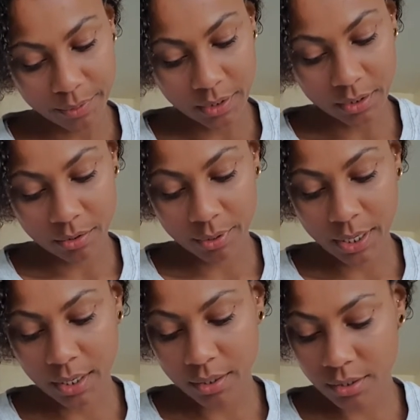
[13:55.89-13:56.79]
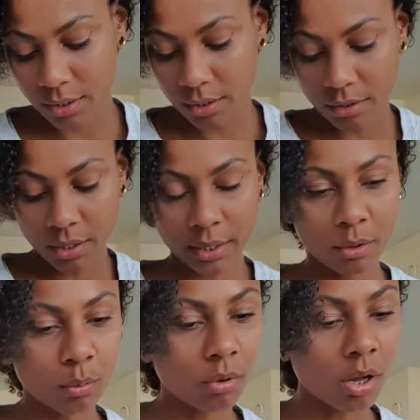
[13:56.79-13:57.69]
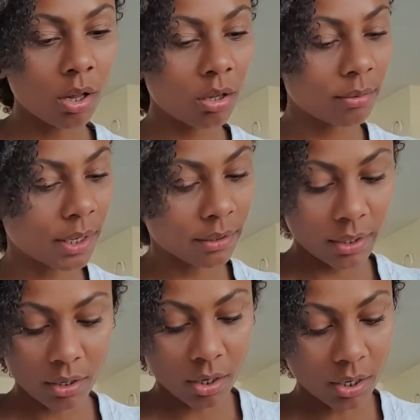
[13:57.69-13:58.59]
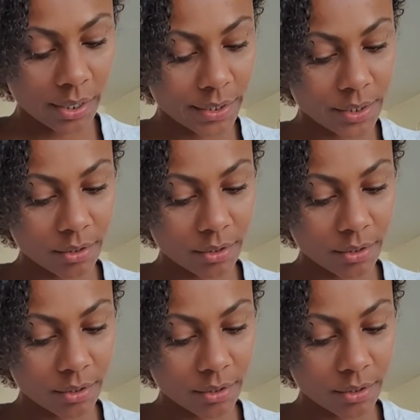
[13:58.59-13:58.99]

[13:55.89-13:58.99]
It created like a wall around their hearts,